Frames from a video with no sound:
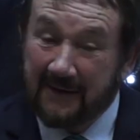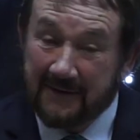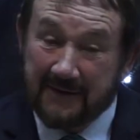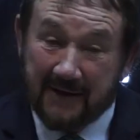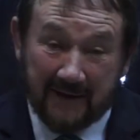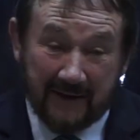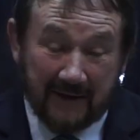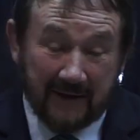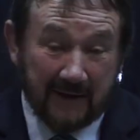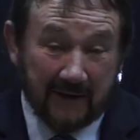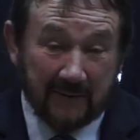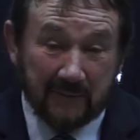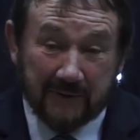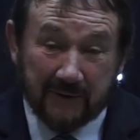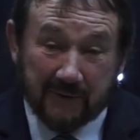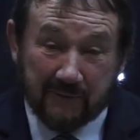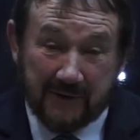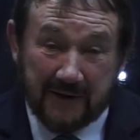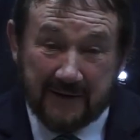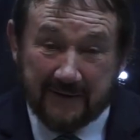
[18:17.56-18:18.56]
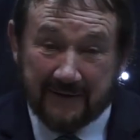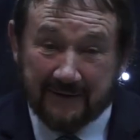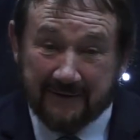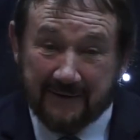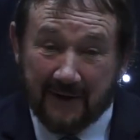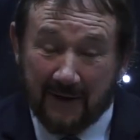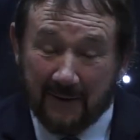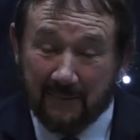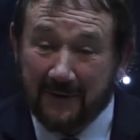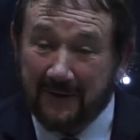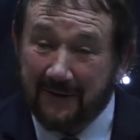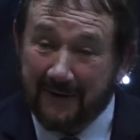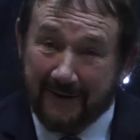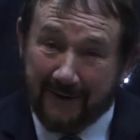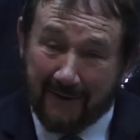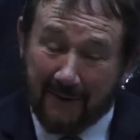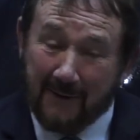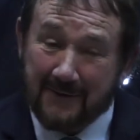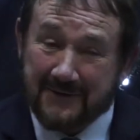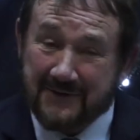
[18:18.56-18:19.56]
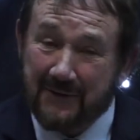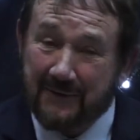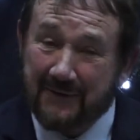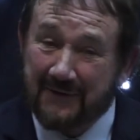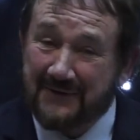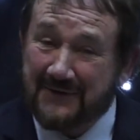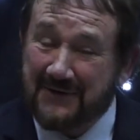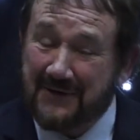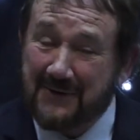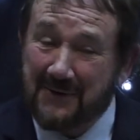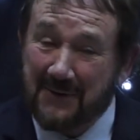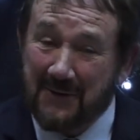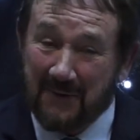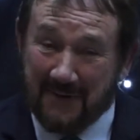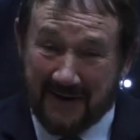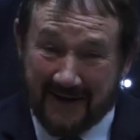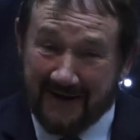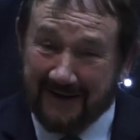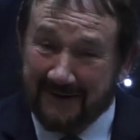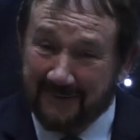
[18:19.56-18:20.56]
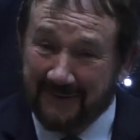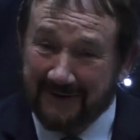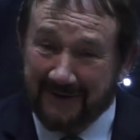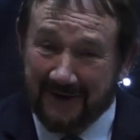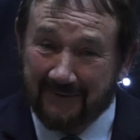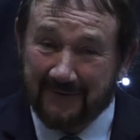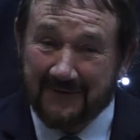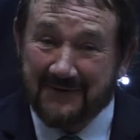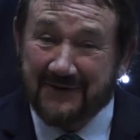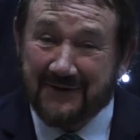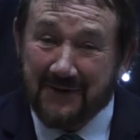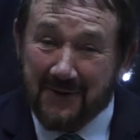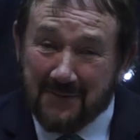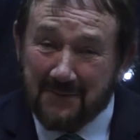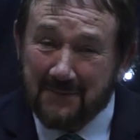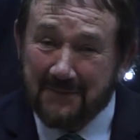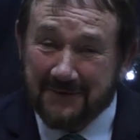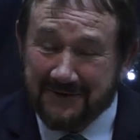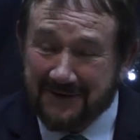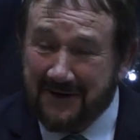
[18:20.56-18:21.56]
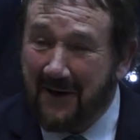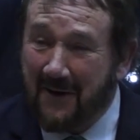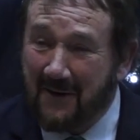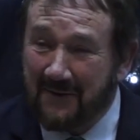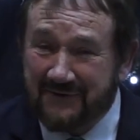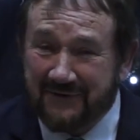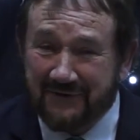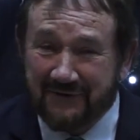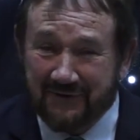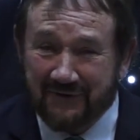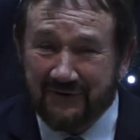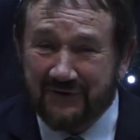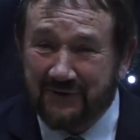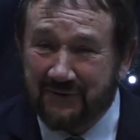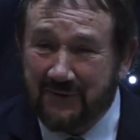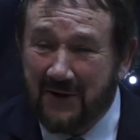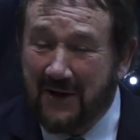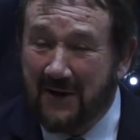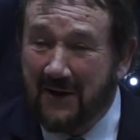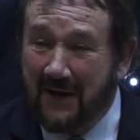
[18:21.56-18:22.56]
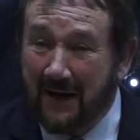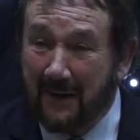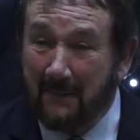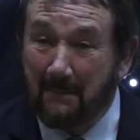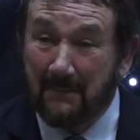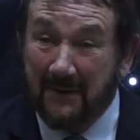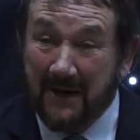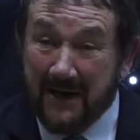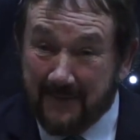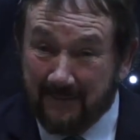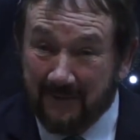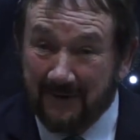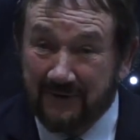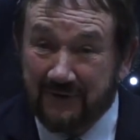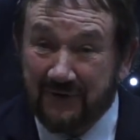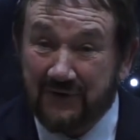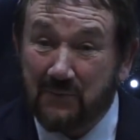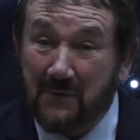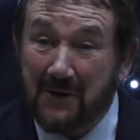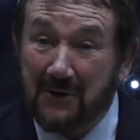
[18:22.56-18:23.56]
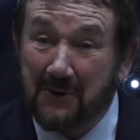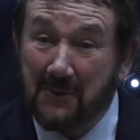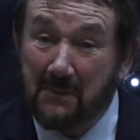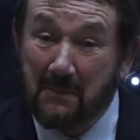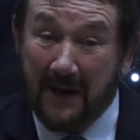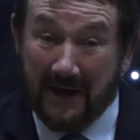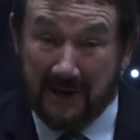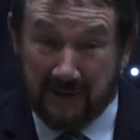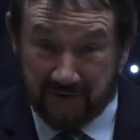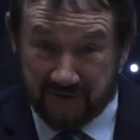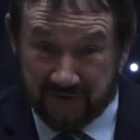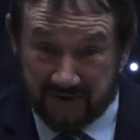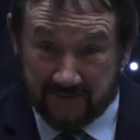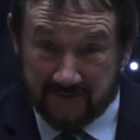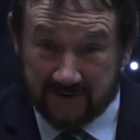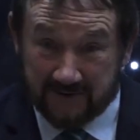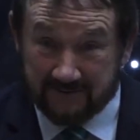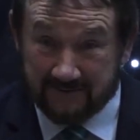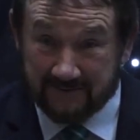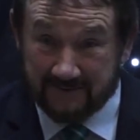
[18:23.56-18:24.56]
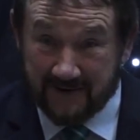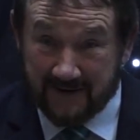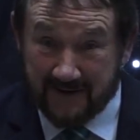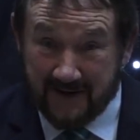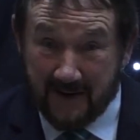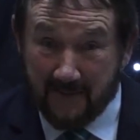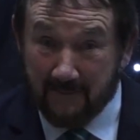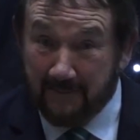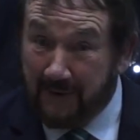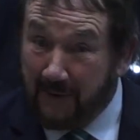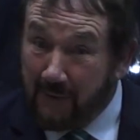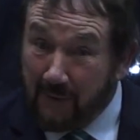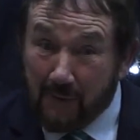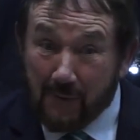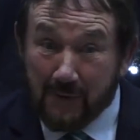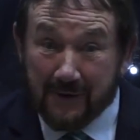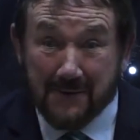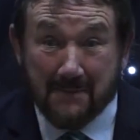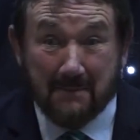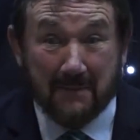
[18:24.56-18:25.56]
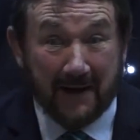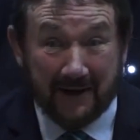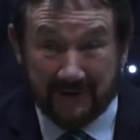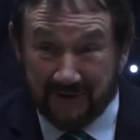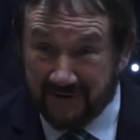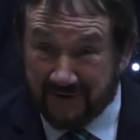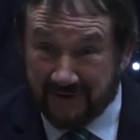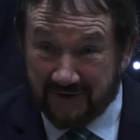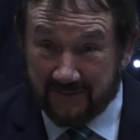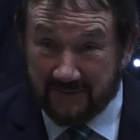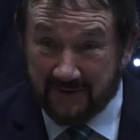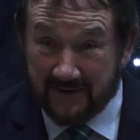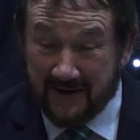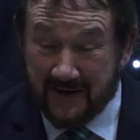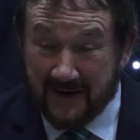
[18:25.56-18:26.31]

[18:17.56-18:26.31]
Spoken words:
Yeah, I would agree with that, but I also, there's another element of it. Some dogs and people just want companionship. Pure companionship.